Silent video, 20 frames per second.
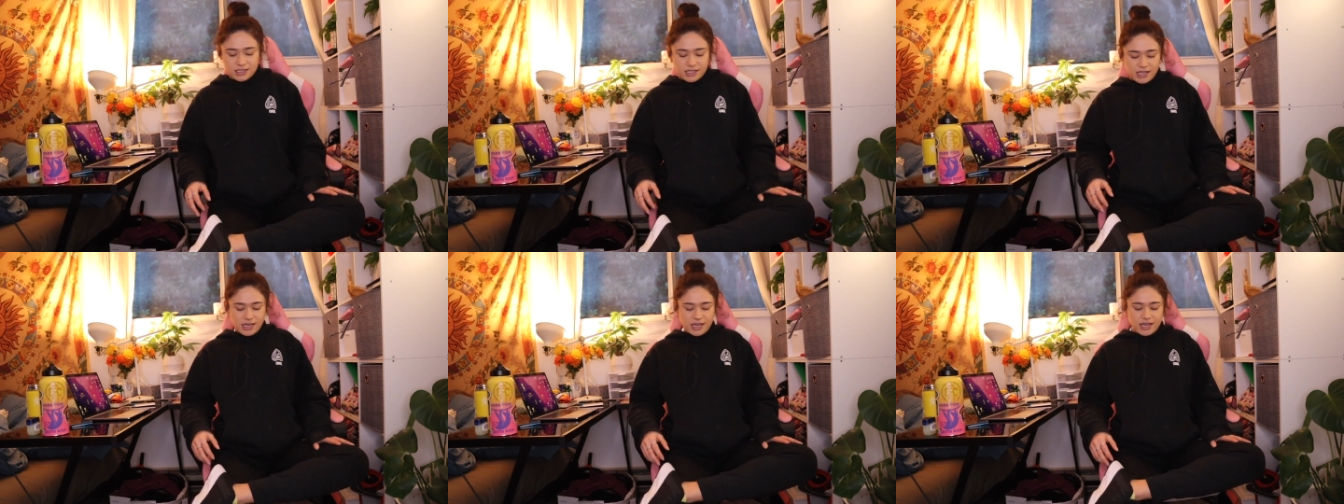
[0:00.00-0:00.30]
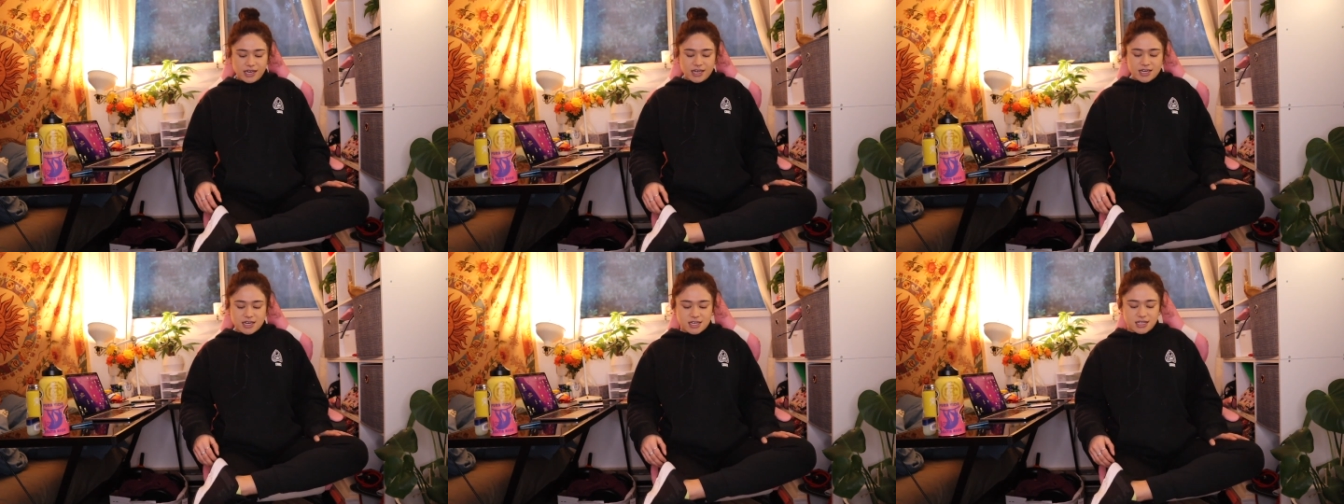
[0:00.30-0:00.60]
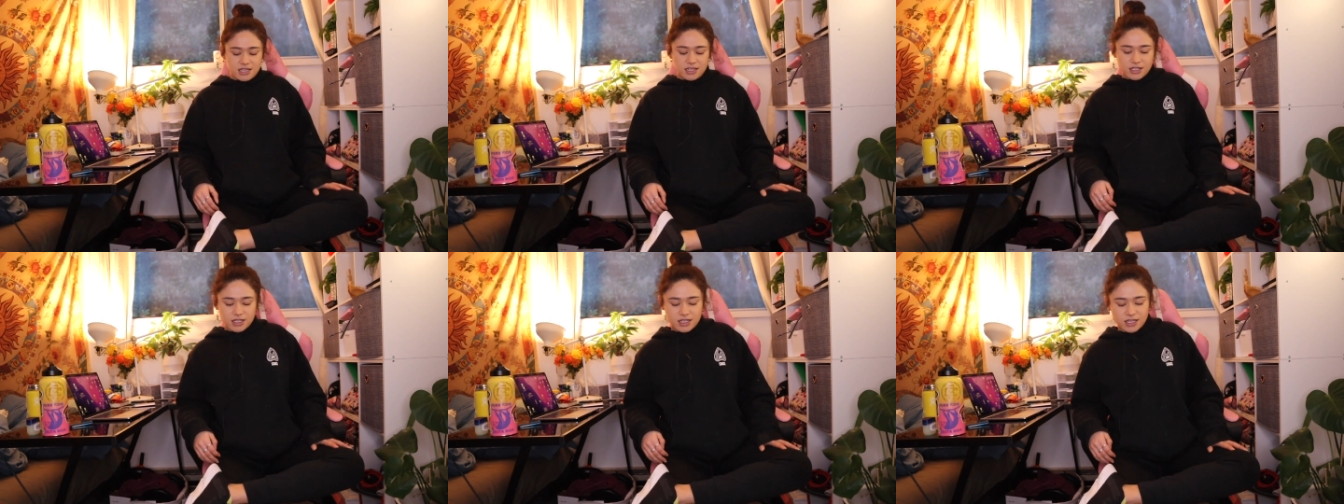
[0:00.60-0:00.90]

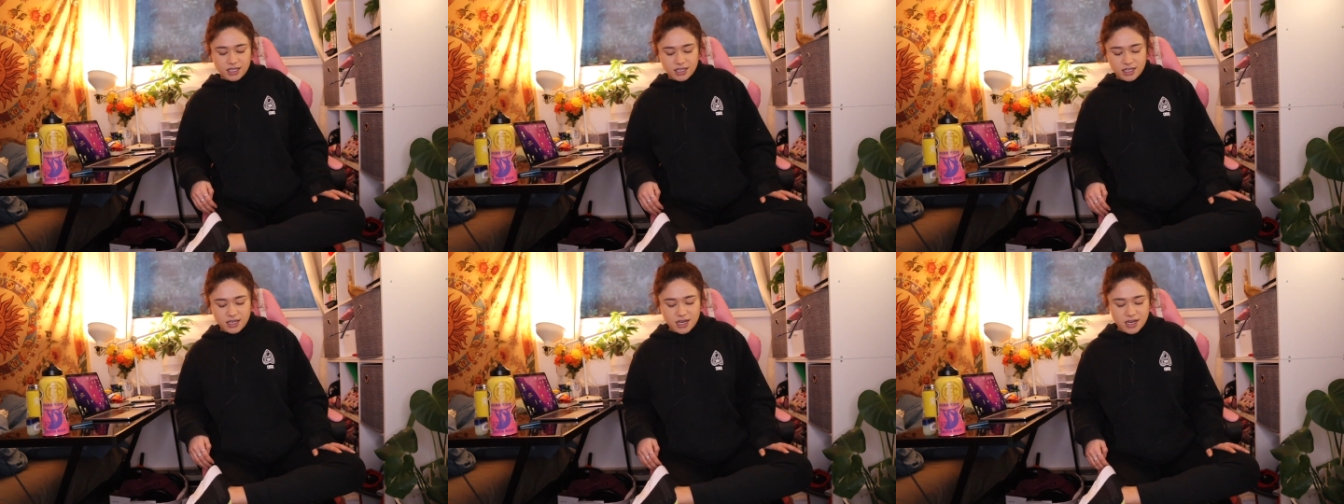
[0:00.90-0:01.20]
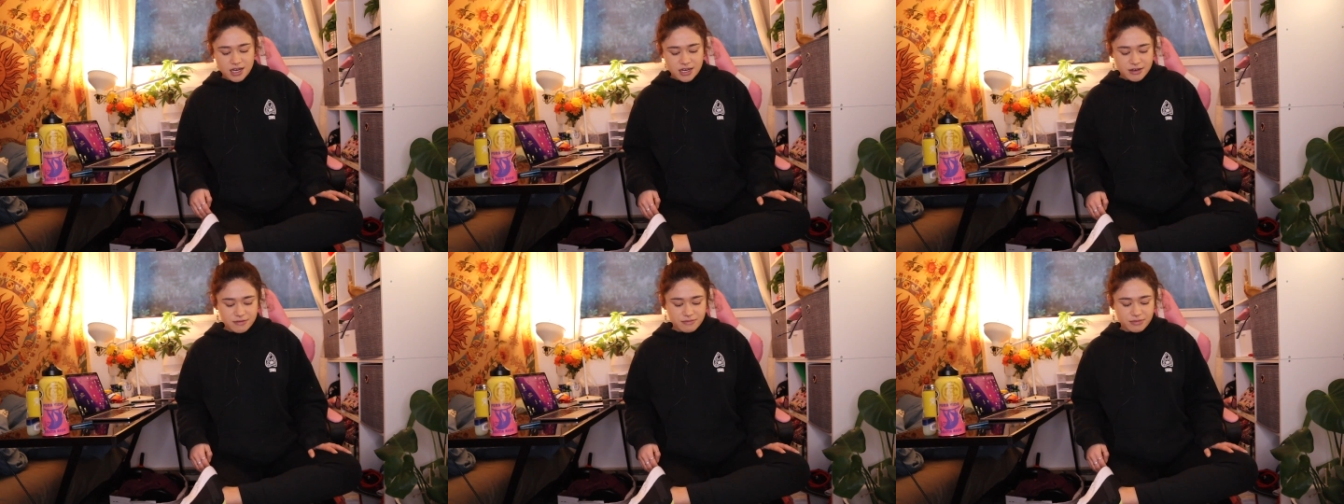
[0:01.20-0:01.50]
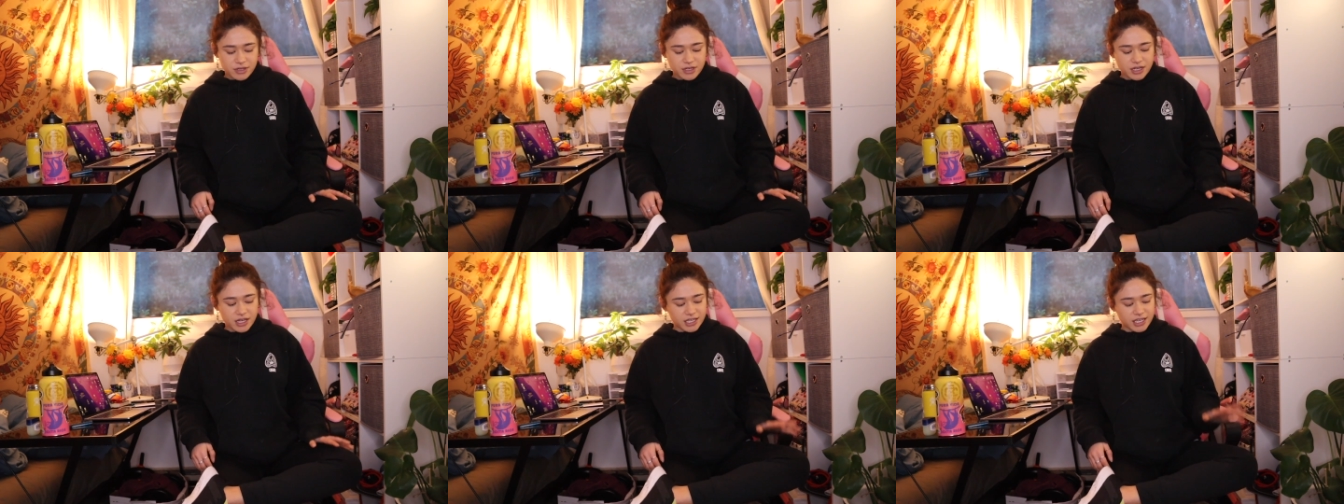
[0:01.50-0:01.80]
And
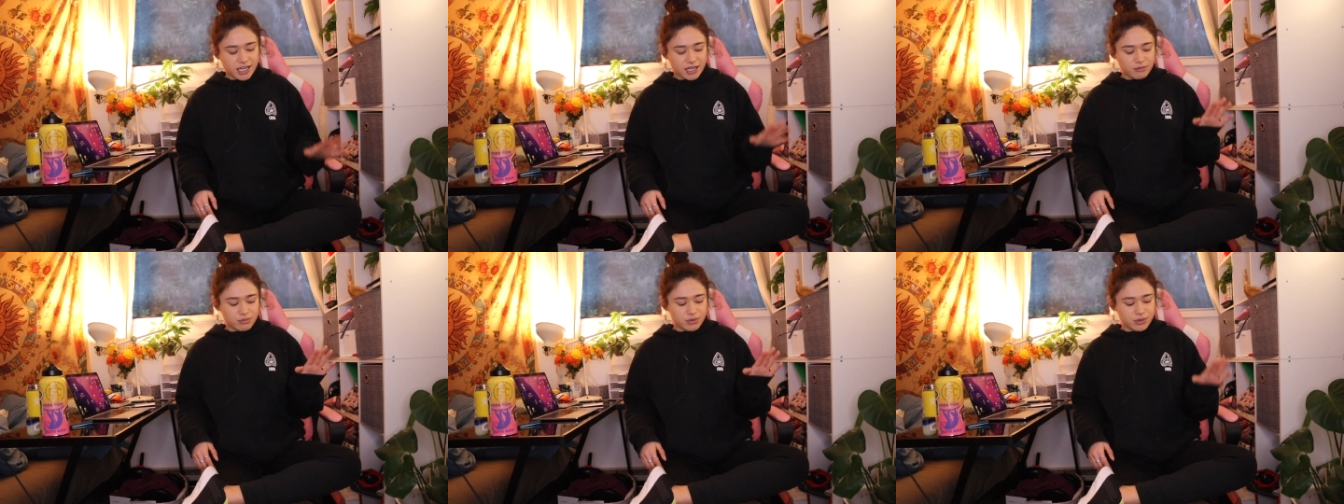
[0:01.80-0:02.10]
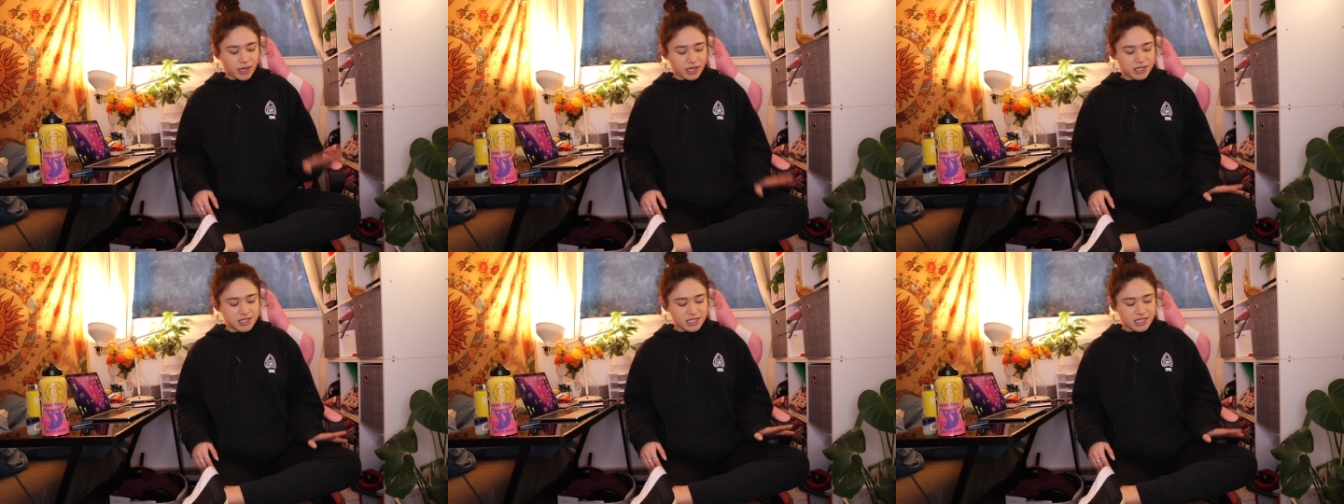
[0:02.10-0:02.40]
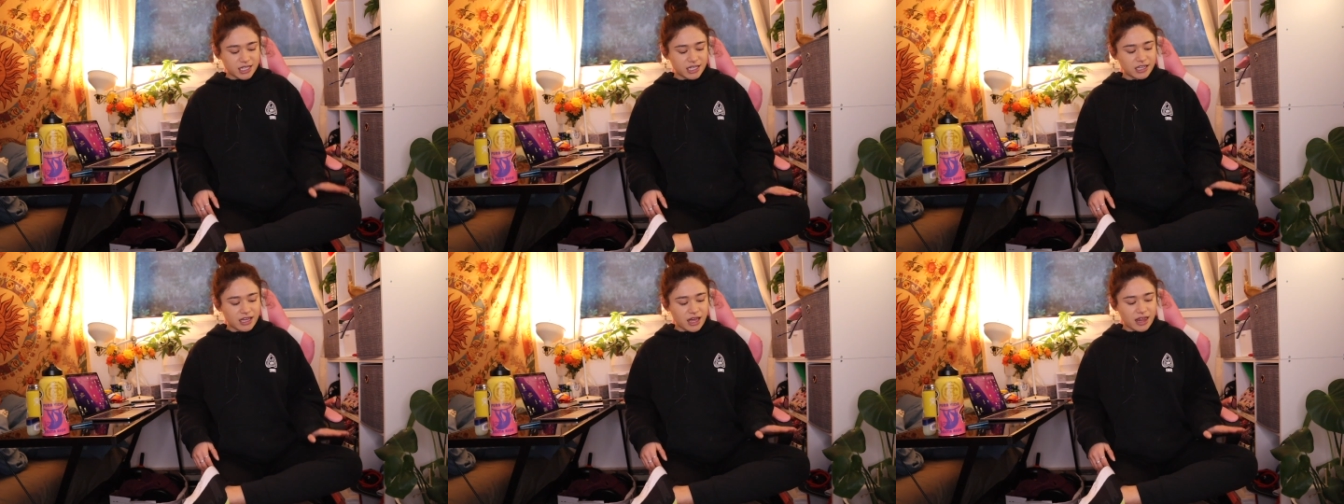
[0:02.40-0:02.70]
again,
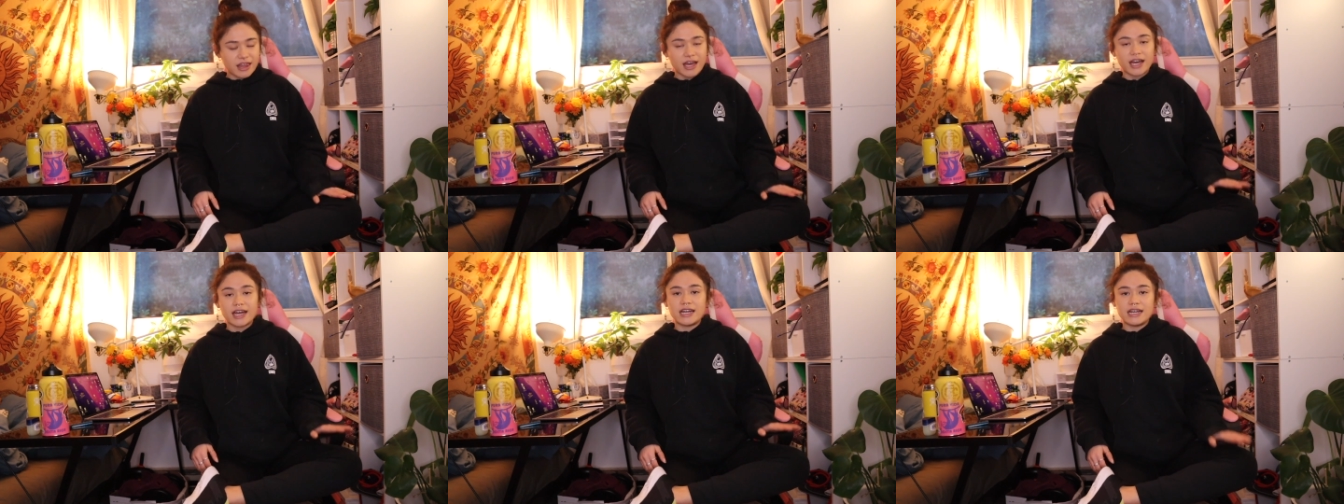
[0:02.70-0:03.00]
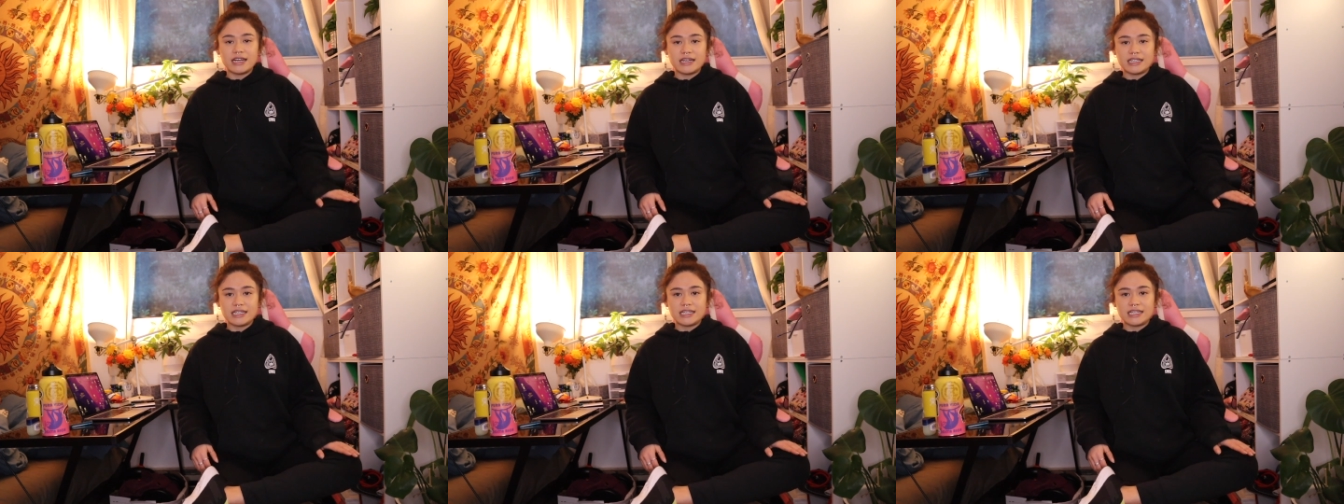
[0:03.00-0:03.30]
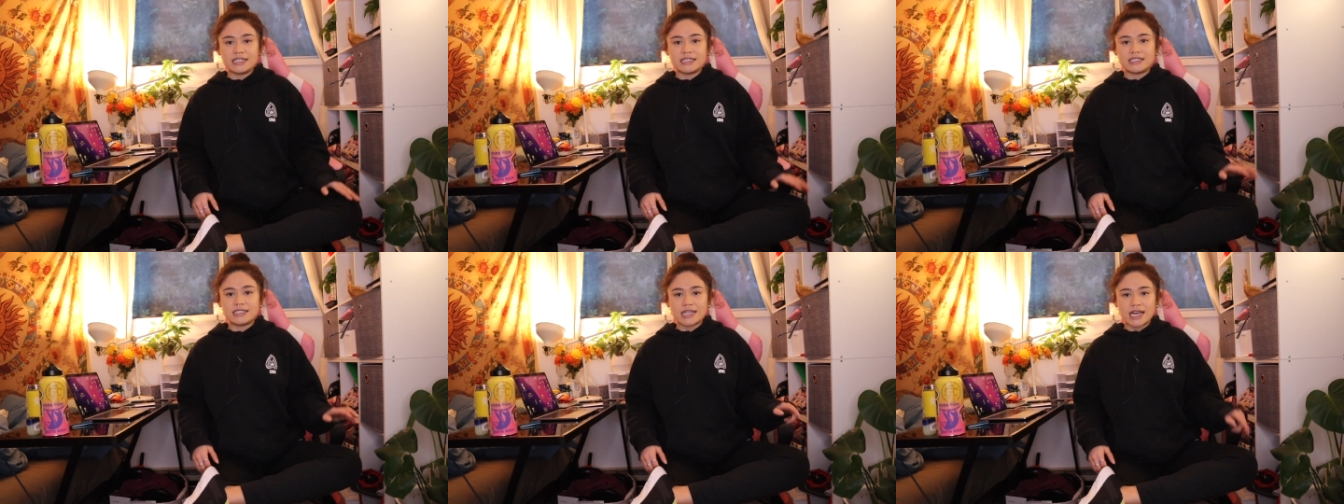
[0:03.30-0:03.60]
pressing that
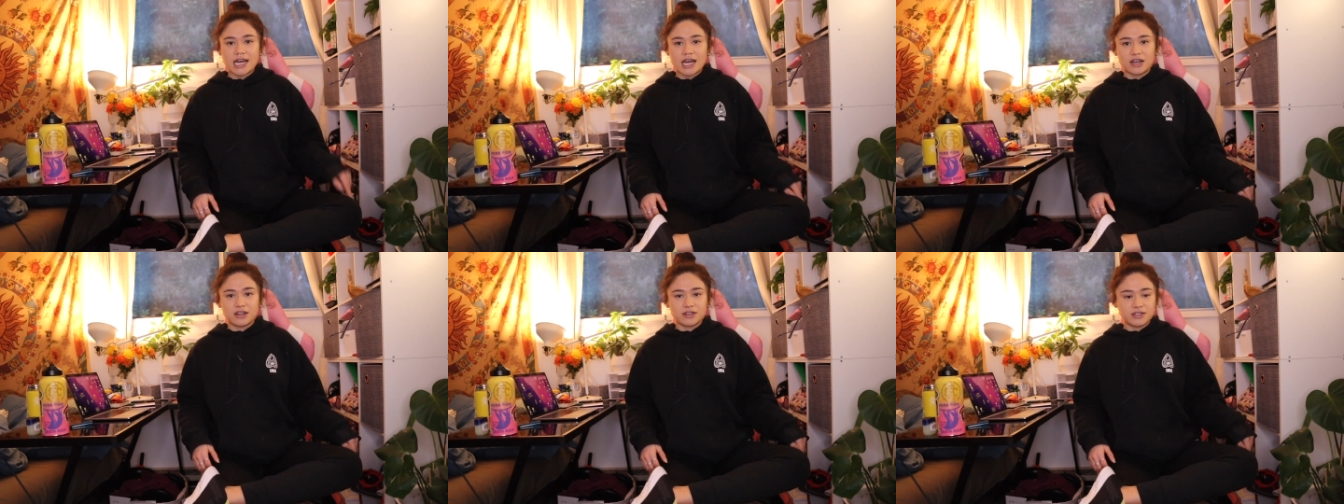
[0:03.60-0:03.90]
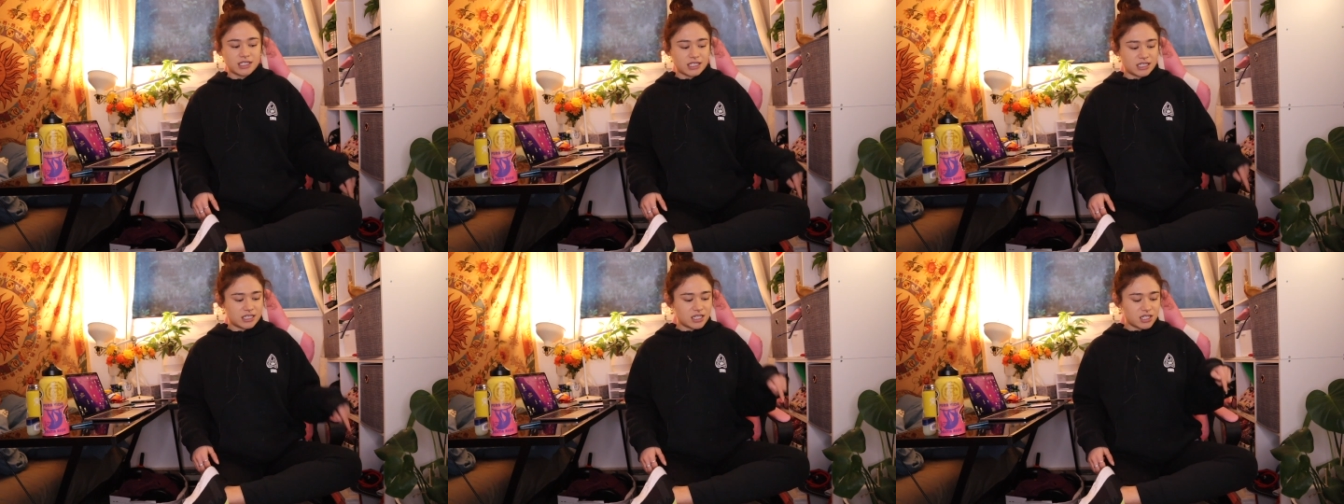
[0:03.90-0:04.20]
knee down